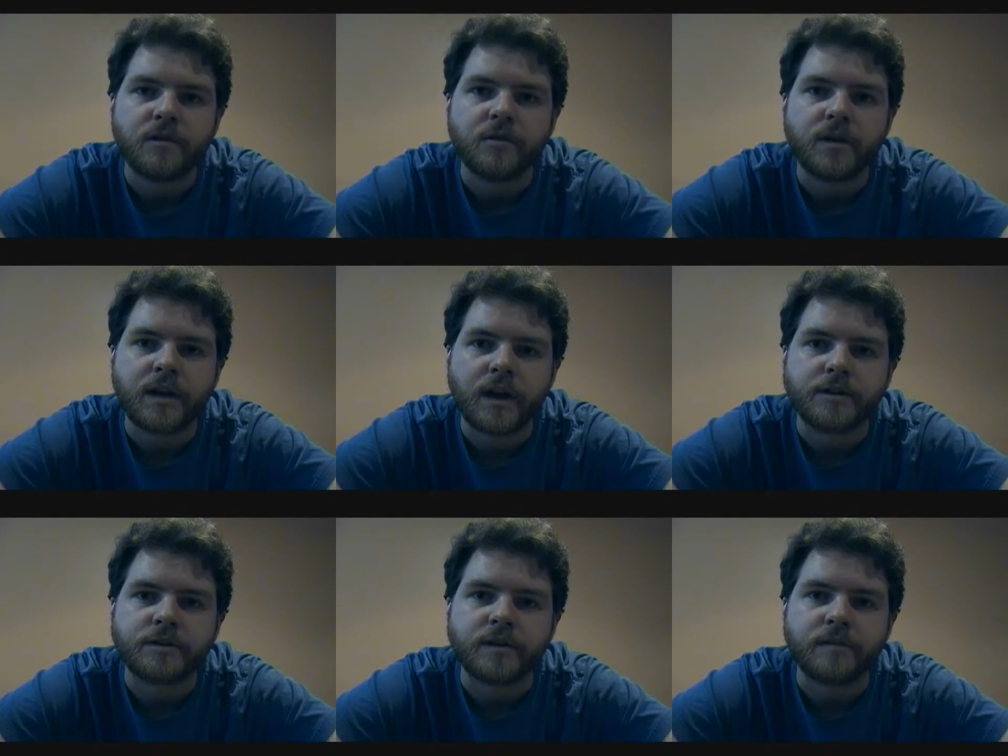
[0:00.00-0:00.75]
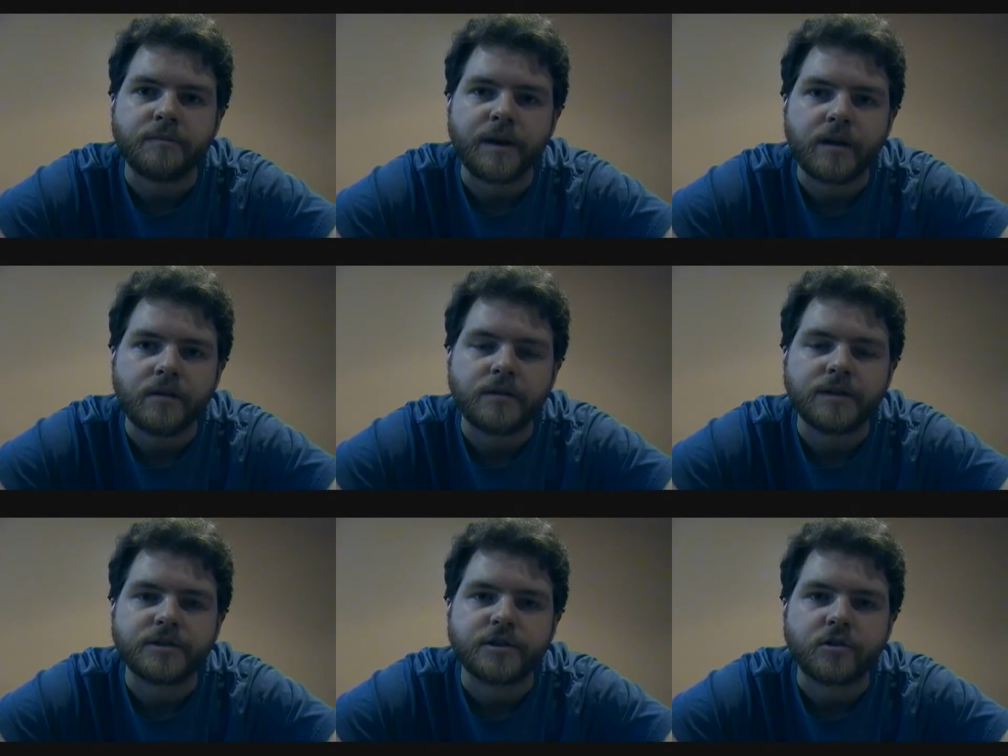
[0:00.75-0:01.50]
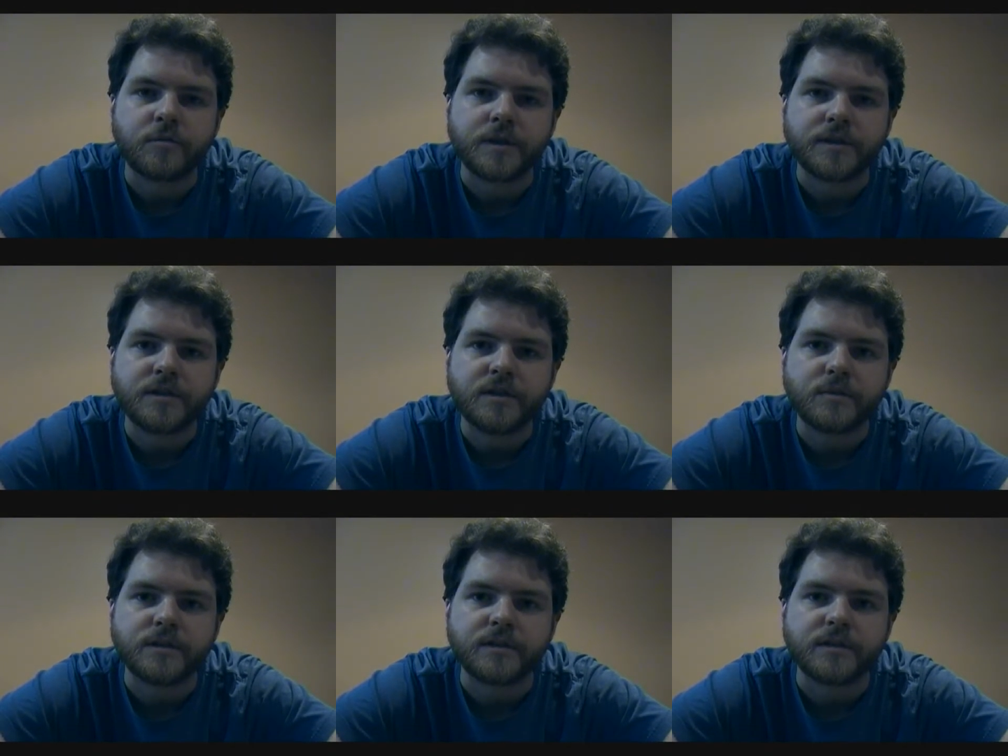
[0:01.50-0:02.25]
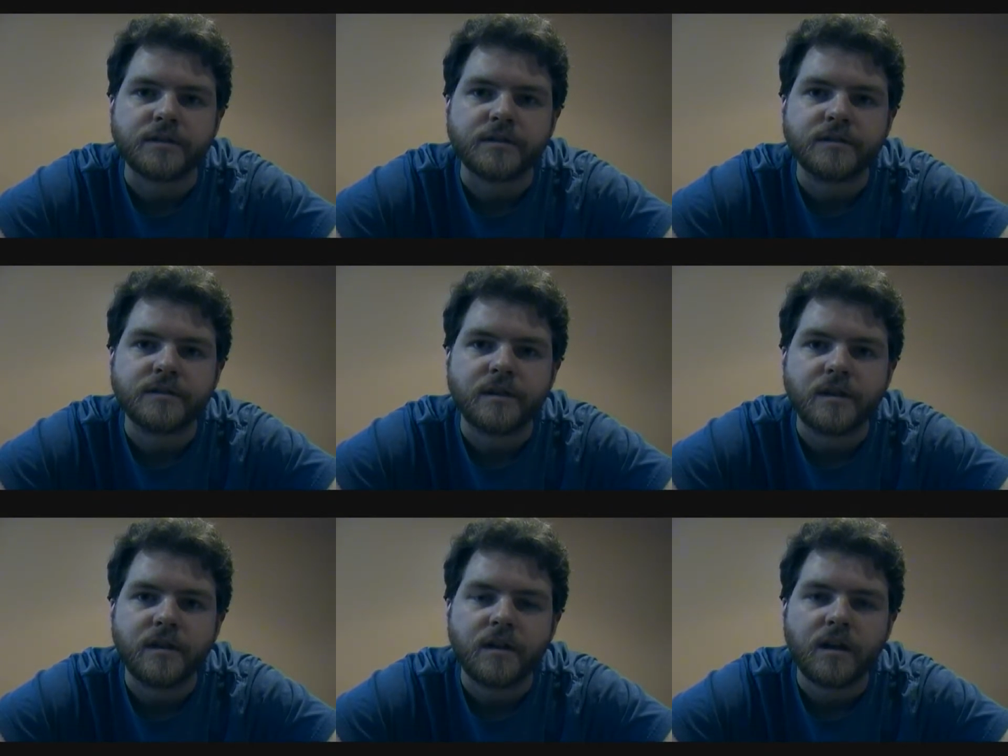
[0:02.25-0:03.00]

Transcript: you can actually compare these genomic sequences